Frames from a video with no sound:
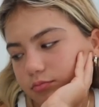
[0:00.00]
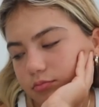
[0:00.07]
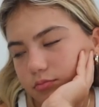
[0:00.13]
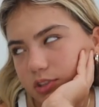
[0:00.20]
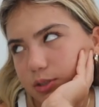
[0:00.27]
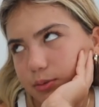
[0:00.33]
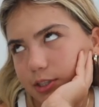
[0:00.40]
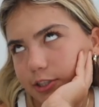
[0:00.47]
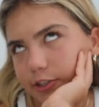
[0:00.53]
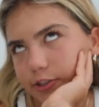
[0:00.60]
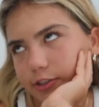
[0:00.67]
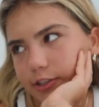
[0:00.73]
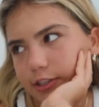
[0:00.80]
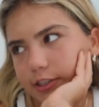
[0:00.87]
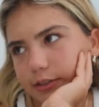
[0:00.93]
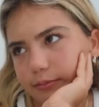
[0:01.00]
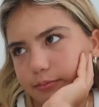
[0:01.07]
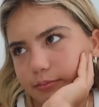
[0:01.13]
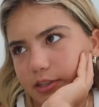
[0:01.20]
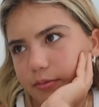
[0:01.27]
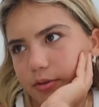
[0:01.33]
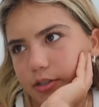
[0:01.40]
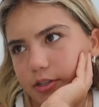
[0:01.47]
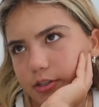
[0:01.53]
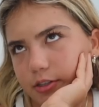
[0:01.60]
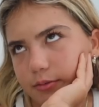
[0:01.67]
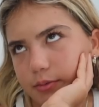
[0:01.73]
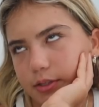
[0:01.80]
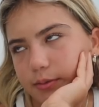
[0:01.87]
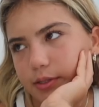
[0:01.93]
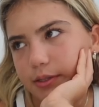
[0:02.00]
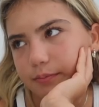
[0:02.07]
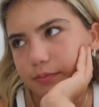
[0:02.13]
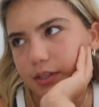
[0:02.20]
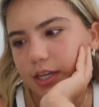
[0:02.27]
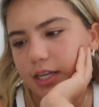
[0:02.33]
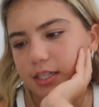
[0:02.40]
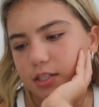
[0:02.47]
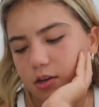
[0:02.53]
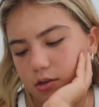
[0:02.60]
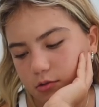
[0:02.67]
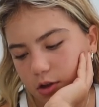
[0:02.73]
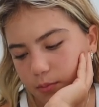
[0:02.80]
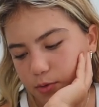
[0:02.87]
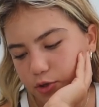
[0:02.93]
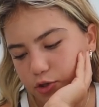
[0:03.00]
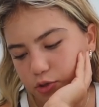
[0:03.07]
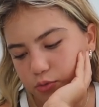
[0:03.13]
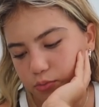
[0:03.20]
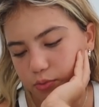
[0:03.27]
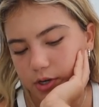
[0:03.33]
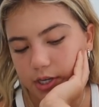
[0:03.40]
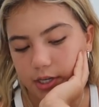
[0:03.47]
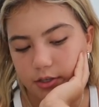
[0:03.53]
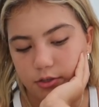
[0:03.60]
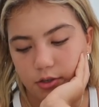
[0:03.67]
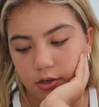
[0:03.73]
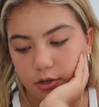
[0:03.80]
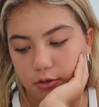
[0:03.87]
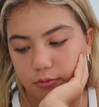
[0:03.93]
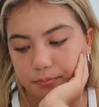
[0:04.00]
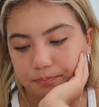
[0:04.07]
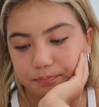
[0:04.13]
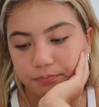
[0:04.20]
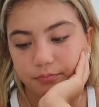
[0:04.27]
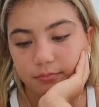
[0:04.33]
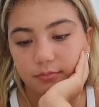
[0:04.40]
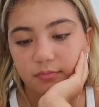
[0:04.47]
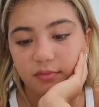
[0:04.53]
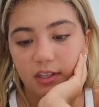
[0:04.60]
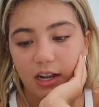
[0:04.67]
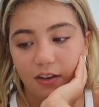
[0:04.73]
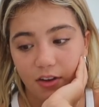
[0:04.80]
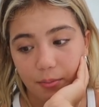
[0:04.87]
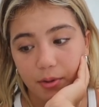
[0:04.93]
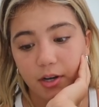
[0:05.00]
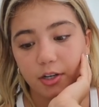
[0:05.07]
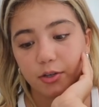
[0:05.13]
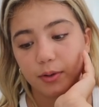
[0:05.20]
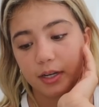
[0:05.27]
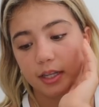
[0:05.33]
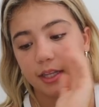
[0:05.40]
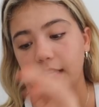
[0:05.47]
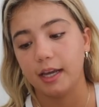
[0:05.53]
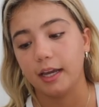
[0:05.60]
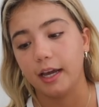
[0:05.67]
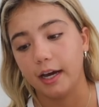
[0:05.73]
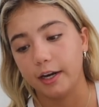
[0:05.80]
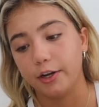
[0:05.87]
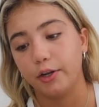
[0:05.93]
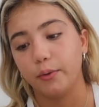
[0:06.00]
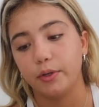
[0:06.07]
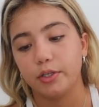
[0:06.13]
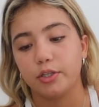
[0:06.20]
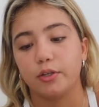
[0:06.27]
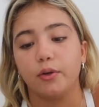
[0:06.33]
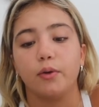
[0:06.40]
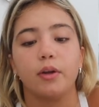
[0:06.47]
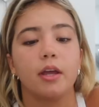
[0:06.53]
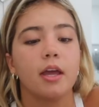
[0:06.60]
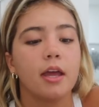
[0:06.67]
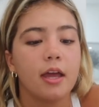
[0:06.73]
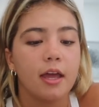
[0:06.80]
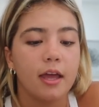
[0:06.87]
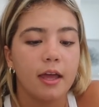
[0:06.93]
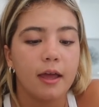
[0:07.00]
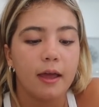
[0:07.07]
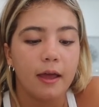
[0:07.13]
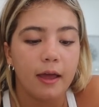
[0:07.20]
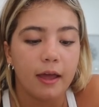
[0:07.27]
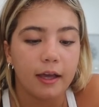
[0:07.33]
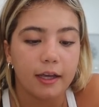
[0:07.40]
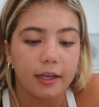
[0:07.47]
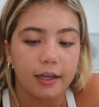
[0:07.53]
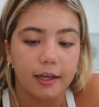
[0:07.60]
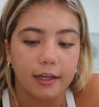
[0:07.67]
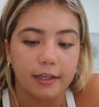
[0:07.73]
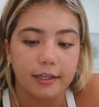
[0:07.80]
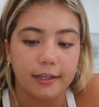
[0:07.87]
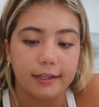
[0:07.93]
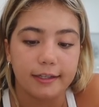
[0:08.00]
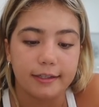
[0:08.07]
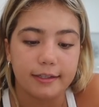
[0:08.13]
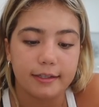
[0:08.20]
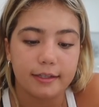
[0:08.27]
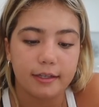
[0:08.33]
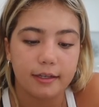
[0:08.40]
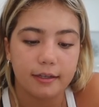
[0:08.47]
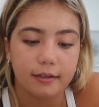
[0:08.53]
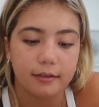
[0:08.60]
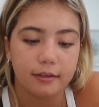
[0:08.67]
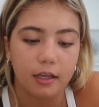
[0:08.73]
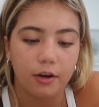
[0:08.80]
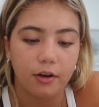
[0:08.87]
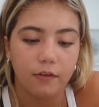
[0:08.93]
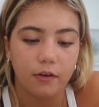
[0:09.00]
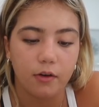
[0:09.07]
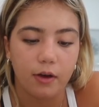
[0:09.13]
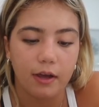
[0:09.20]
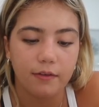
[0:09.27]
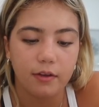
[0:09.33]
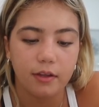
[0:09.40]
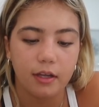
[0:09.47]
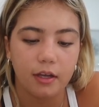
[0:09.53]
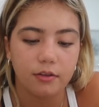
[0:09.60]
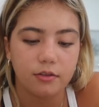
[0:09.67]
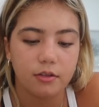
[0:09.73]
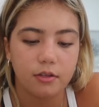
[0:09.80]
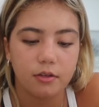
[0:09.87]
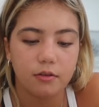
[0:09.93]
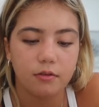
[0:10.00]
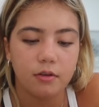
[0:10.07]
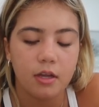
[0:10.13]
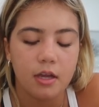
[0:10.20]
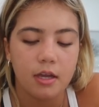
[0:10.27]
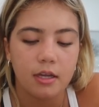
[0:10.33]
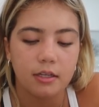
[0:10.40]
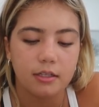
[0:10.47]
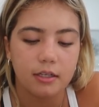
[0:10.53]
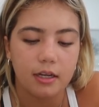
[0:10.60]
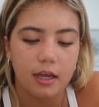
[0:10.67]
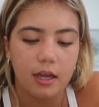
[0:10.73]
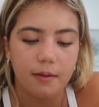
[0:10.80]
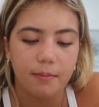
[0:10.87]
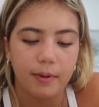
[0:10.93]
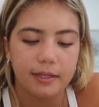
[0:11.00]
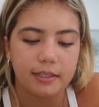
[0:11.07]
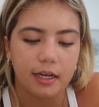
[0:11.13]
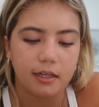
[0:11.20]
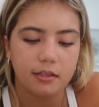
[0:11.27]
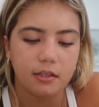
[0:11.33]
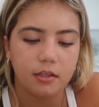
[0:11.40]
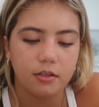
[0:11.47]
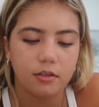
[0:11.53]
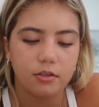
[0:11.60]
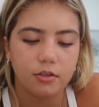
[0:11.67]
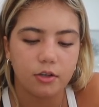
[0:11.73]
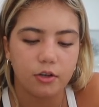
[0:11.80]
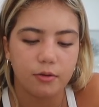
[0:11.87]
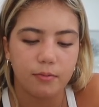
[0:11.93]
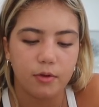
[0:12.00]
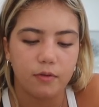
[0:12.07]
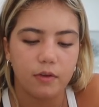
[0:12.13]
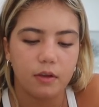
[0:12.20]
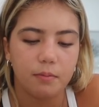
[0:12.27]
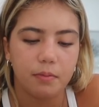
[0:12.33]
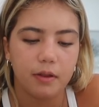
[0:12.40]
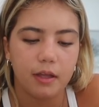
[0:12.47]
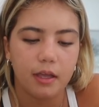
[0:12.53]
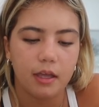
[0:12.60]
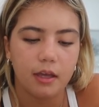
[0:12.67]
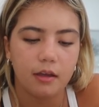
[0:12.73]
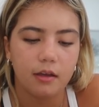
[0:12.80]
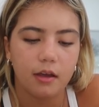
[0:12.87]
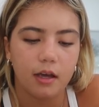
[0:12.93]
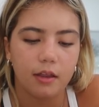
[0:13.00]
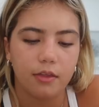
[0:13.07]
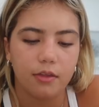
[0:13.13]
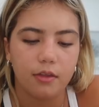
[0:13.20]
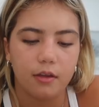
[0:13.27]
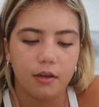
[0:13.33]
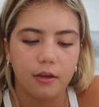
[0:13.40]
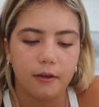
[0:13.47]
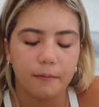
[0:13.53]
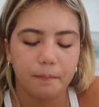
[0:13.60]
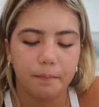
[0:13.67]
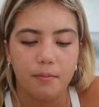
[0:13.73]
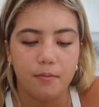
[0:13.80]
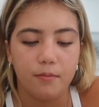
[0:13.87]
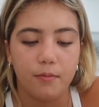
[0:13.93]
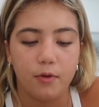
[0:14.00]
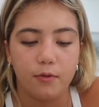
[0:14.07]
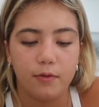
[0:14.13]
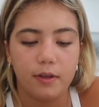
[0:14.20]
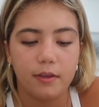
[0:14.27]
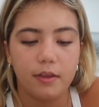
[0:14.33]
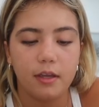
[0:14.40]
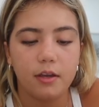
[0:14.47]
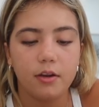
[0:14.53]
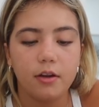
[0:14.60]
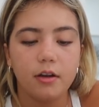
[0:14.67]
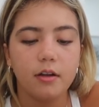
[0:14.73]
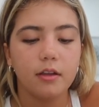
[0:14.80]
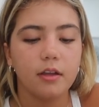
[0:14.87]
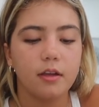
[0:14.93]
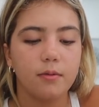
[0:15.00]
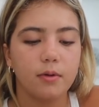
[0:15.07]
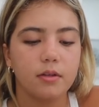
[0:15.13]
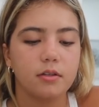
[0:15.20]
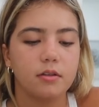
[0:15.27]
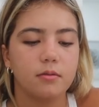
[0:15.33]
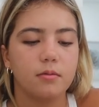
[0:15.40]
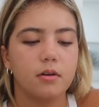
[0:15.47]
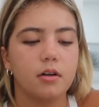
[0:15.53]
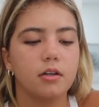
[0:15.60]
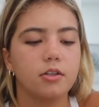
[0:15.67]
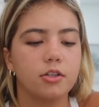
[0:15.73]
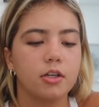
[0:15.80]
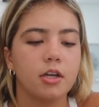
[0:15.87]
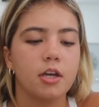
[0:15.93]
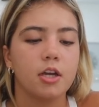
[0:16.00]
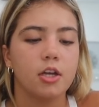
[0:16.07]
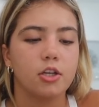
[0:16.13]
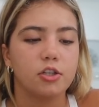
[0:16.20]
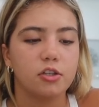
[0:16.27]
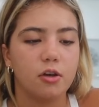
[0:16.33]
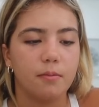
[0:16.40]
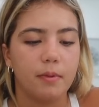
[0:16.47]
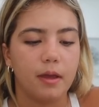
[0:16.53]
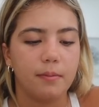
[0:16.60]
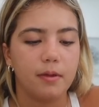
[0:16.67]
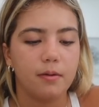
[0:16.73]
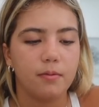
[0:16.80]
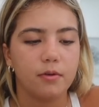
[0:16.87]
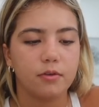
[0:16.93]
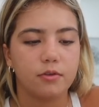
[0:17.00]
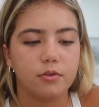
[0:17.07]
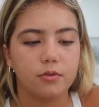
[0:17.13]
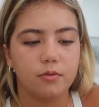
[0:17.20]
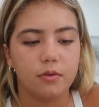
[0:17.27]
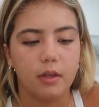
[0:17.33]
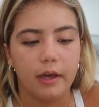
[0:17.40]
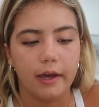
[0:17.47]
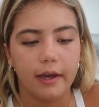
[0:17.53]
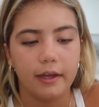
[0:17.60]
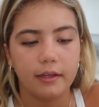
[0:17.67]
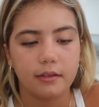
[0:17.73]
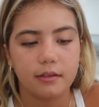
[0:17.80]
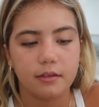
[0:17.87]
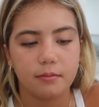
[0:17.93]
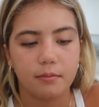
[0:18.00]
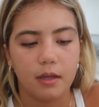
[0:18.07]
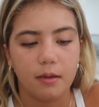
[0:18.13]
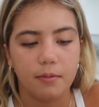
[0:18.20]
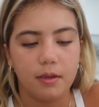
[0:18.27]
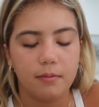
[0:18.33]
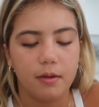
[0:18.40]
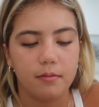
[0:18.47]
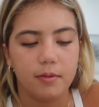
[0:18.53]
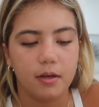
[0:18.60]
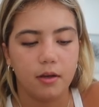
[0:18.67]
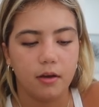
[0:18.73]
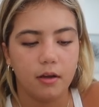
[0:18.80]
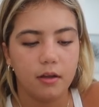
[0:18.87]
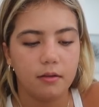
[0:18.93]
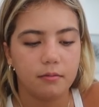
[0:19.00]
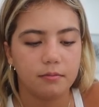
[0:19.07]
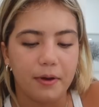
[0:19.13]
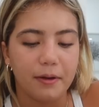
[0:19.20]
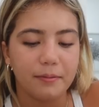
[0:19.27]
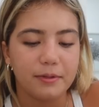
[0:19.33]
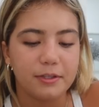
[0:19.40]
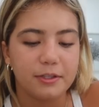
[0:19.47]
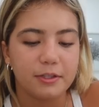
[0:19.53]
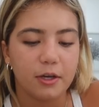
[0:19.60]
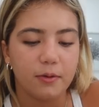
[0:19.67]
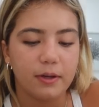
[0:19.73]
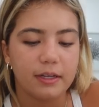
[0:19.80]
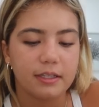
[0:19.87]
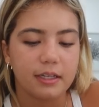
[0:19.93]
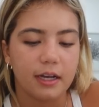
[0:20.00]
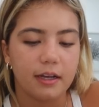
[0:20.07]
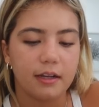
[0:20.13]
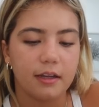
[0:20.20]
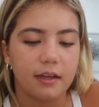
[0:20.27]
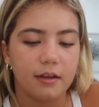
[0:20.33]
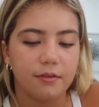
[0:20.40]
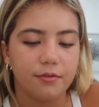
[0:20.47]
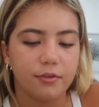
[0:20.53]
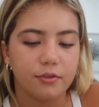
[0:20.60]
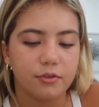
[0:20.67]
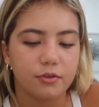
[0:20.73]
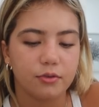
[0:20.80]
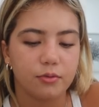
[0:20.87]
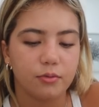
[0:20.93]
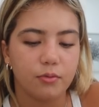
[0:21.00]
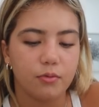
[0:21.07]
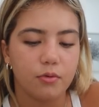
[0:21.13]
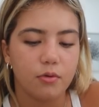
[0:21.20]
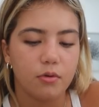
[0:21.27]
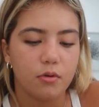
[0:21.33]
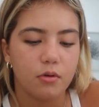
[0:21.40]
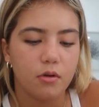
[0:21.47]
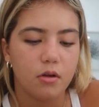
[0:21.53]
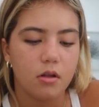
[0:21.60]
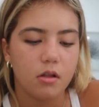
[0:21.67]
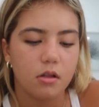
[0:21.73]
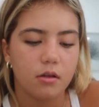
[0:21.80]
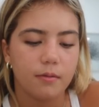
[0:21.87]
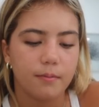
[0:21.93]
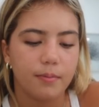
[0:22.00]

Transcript: I might do it, maybe not, maybe. It's almost 3, so if I'm gonna do anything, I gotta do it soon. Cause I don't even know, I have nothing else to do today. My dad said that there's a good movie playing at the movie theater that he wants to watch. So maybe we'll do that, maybe, maybe not. But I'm so excited for school.